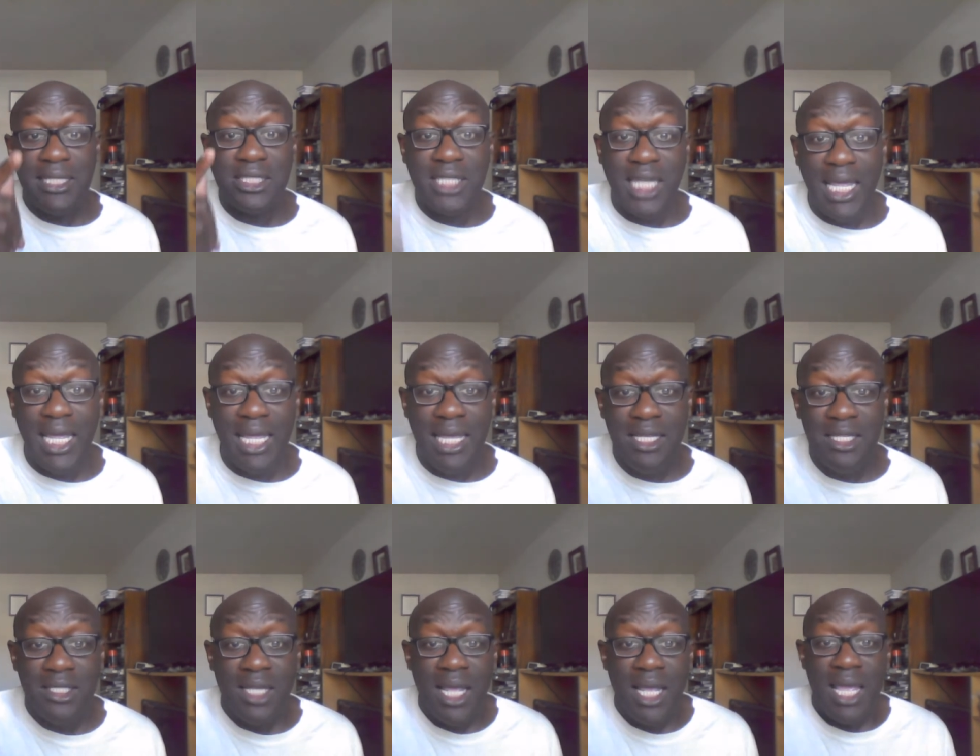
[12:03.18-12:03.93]

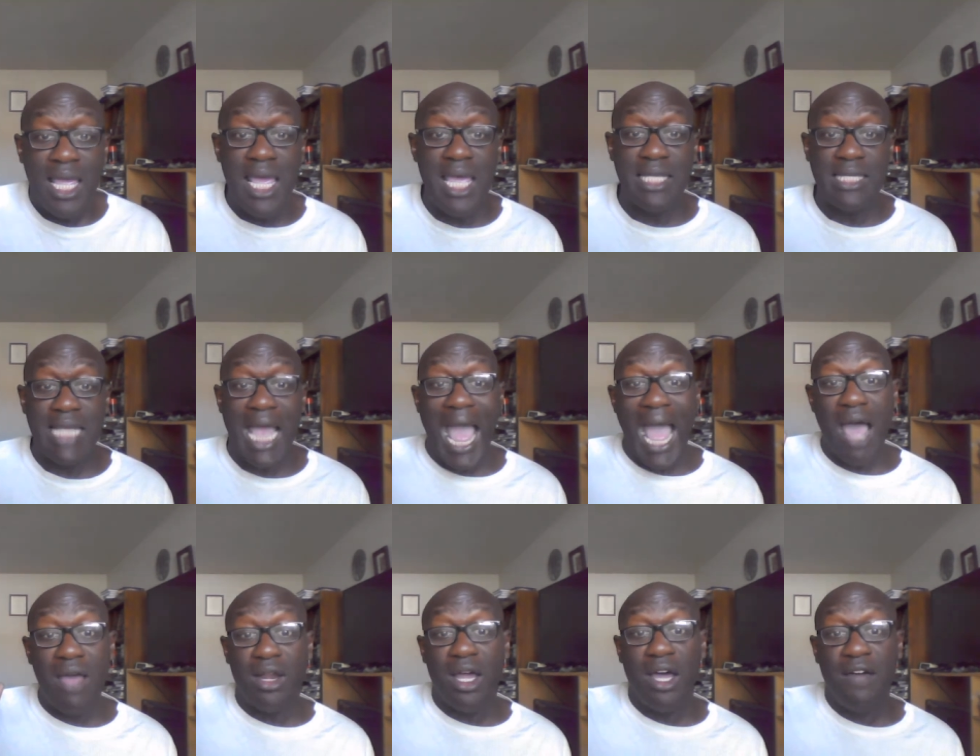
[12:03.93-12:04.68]
sees is
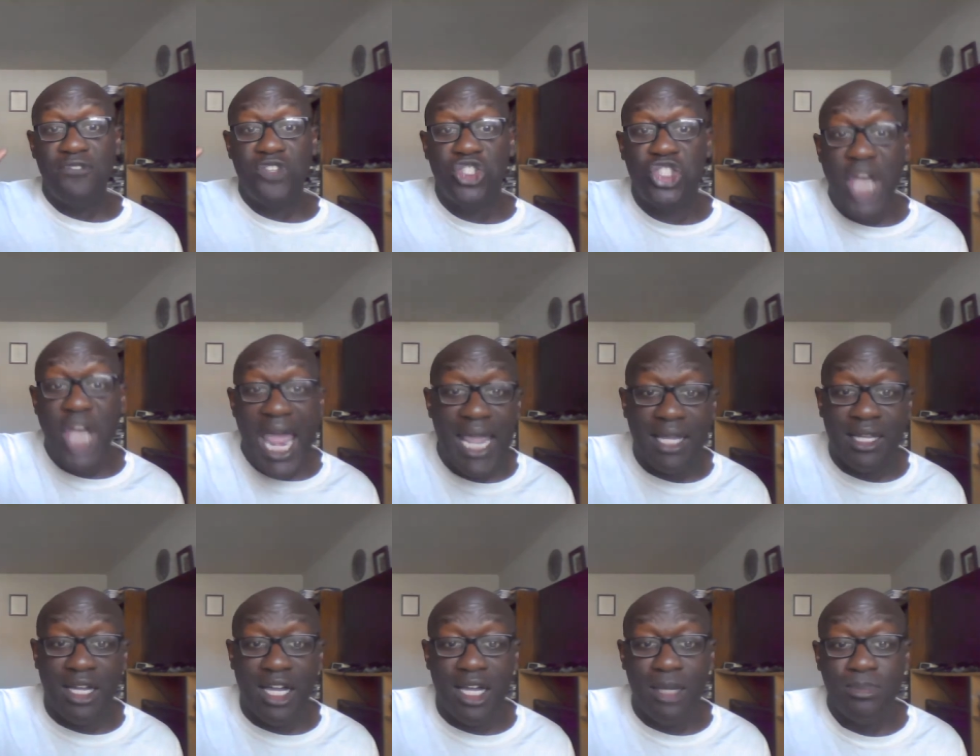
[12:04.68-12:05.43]
out of
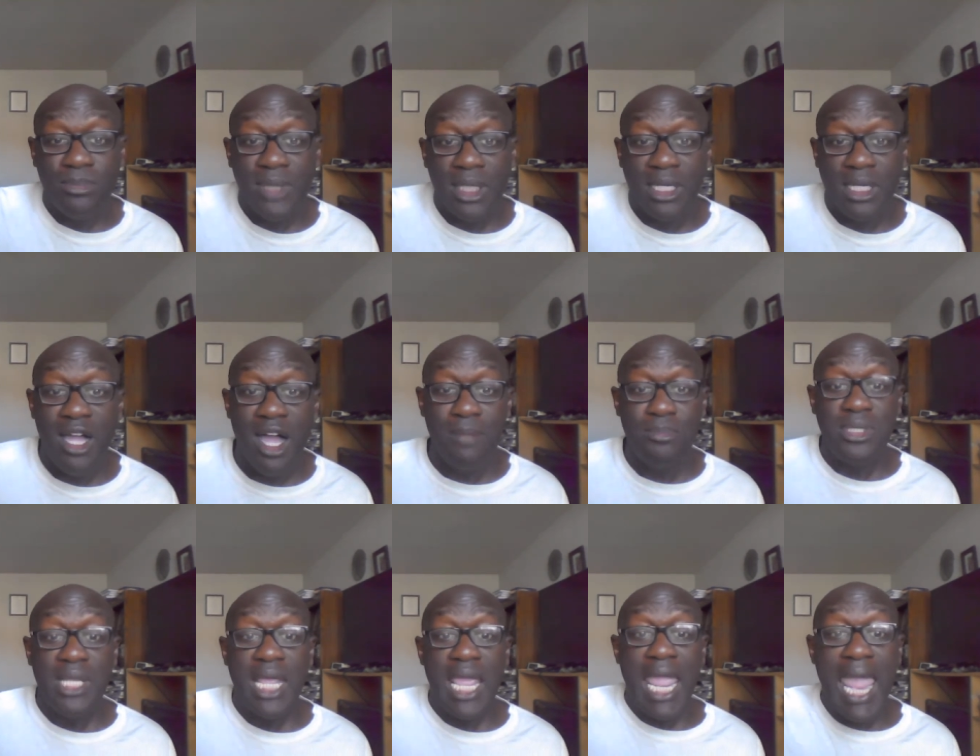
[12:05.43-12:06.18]
Jacob
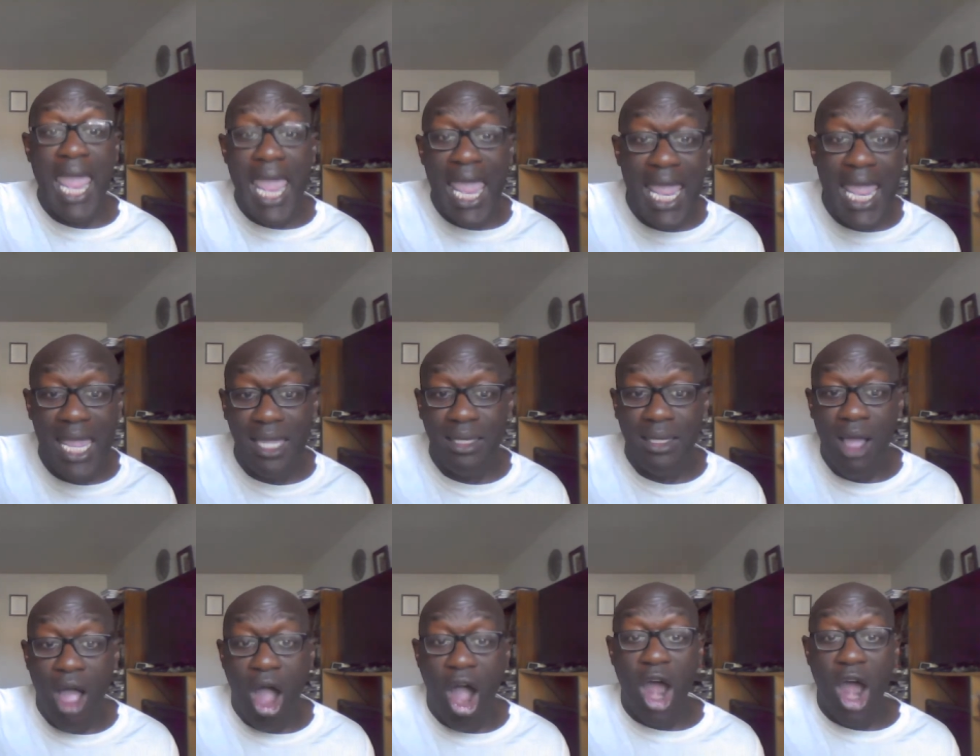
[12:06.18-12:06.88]
comes he,